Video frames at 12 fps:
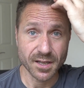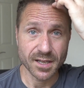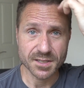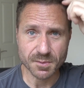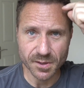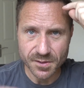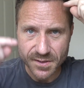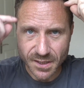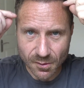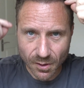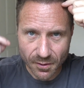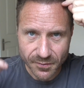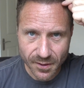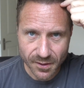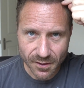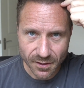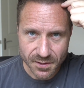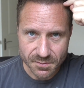That's why you see quite a few
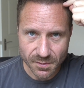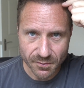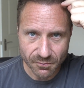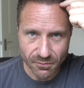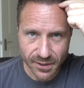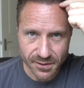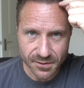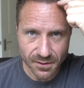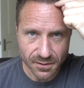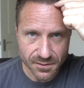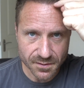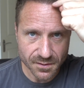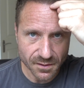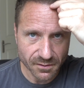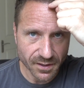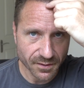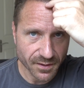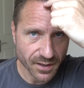guys with red dots
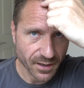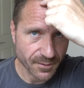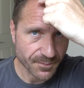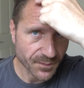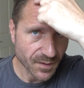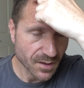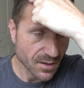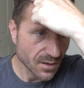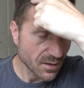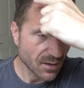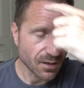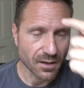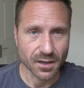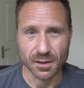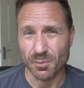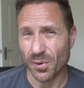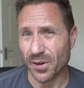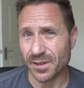around there.
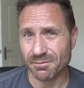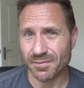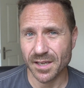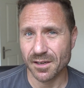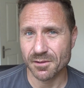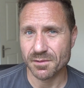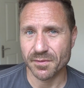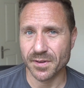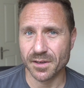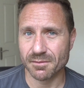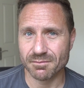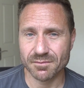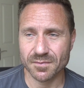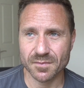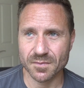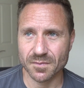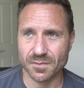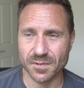Mine healed within
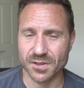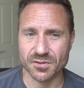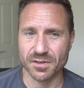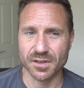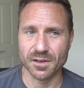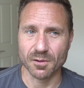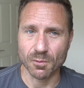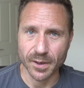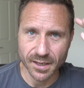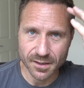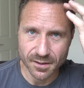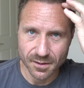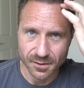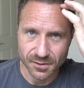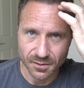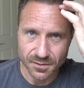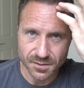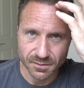literally a week, the
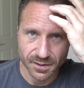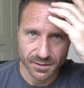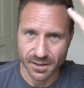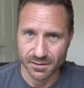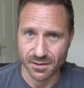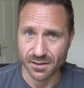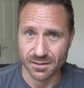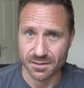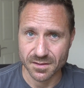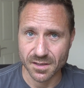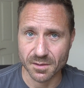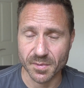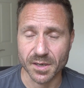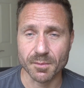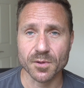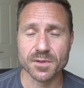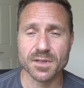dots around there, and you couldn't see them anymore.